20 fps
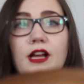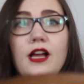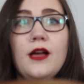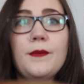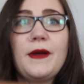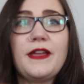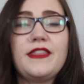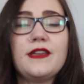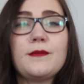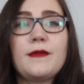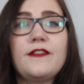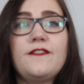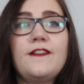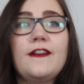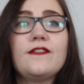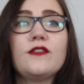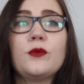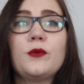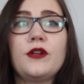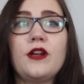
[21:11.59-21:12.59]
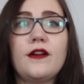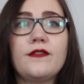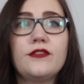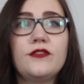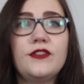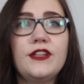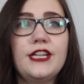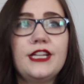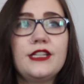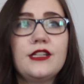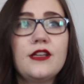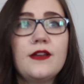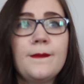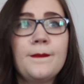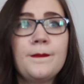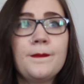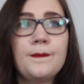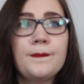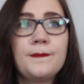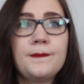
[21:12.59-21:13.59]
I think my favorite one off of it
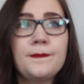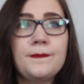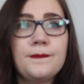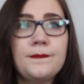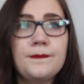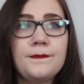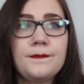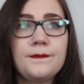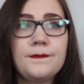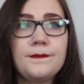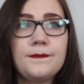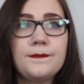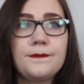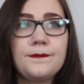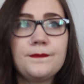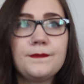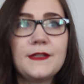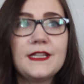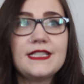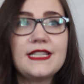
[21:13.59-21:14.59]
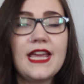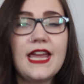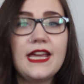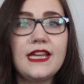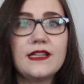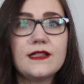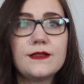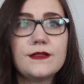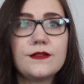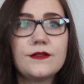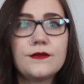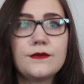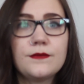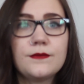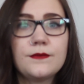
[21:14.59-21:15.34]
is Haze.